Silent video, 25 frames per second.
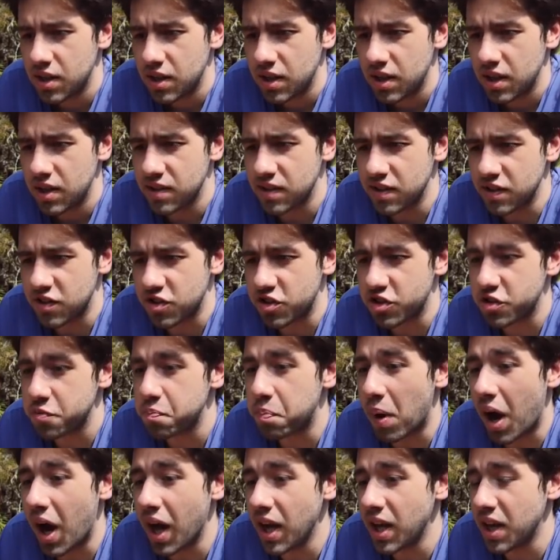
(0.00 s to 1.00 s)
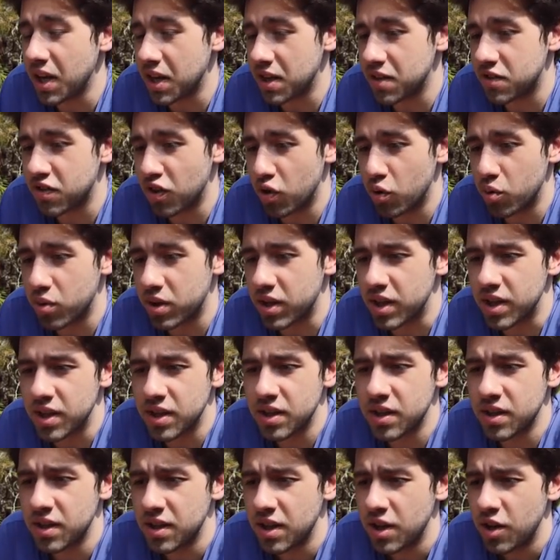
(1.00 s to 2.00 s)
is a spying
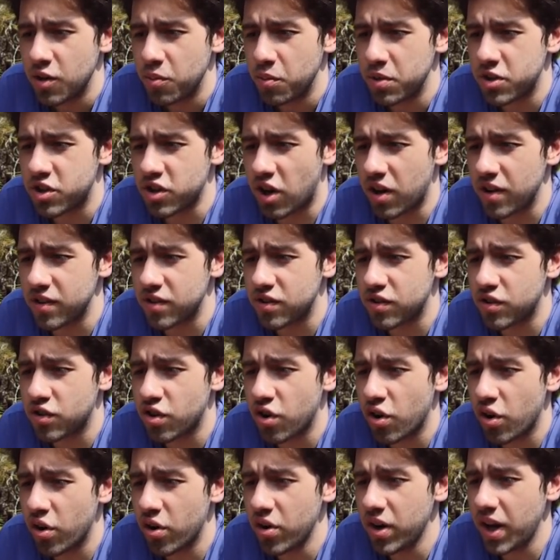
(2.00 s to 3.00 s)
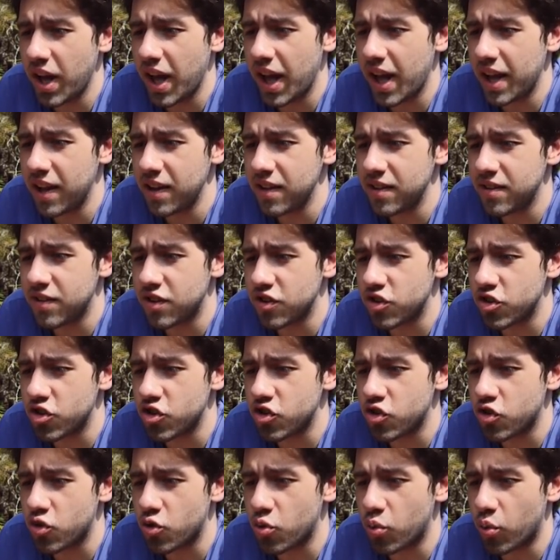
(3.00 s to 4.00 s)
token, which on turn end
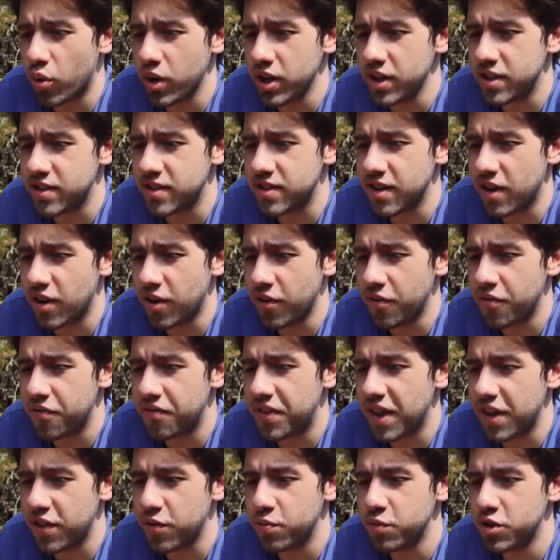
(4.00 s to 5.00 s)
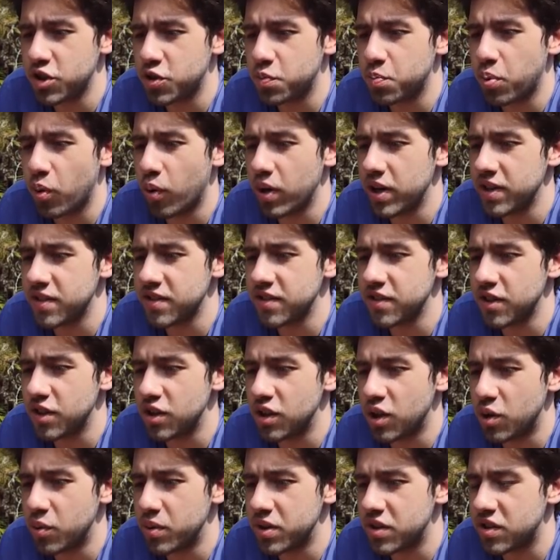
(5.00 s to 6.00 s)
destroys self, Deathwish poison the
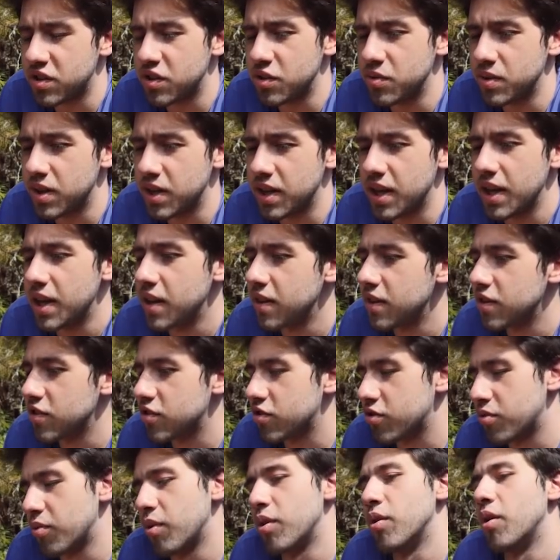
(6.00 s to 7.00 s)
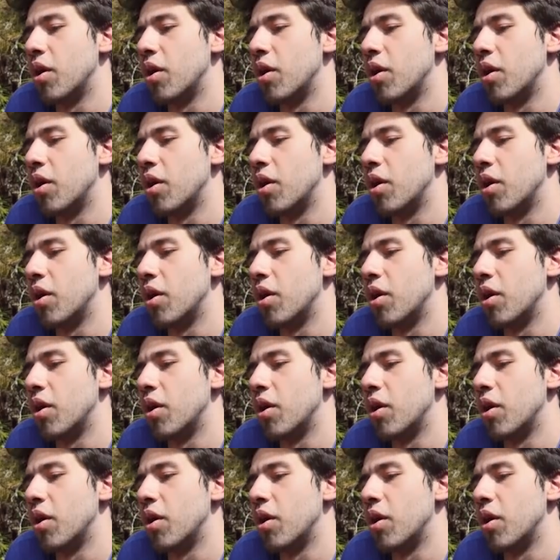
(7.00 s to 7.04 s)
lowest unit in this row.